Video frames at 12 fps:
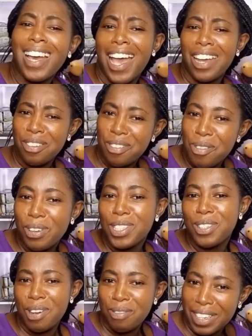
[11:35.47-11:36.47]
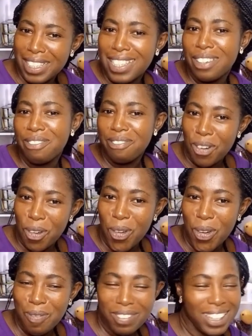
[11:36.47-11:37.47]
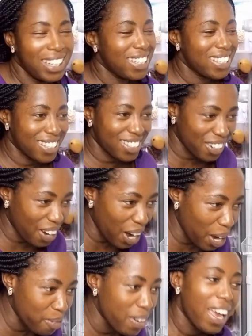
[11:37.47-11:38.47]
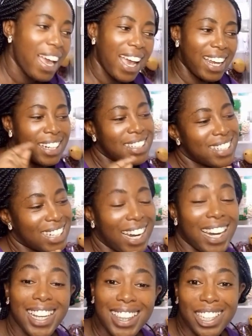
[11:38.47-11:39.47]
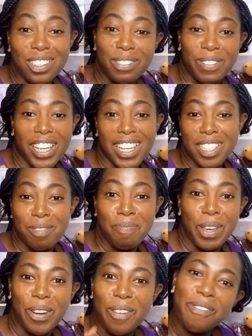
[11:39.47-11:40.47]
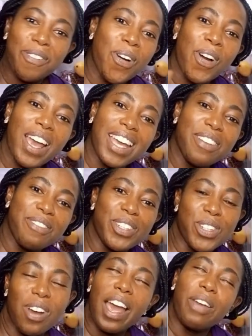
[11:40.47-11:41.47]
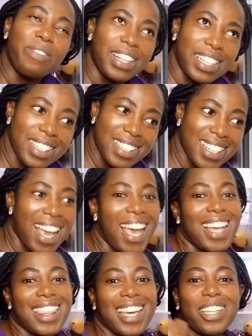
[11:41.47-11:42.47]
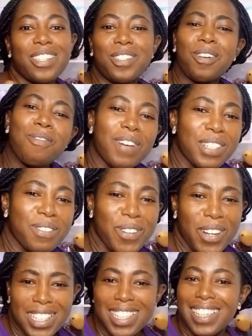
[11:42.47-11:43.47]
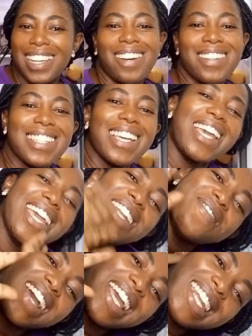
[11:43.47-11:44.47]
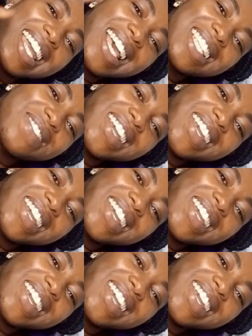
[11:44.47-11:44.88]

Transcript: I don't know what you are waiting for. Please subscribe and click the notification bell for any video I release. Thank you so much for watching, and I'll see you in my next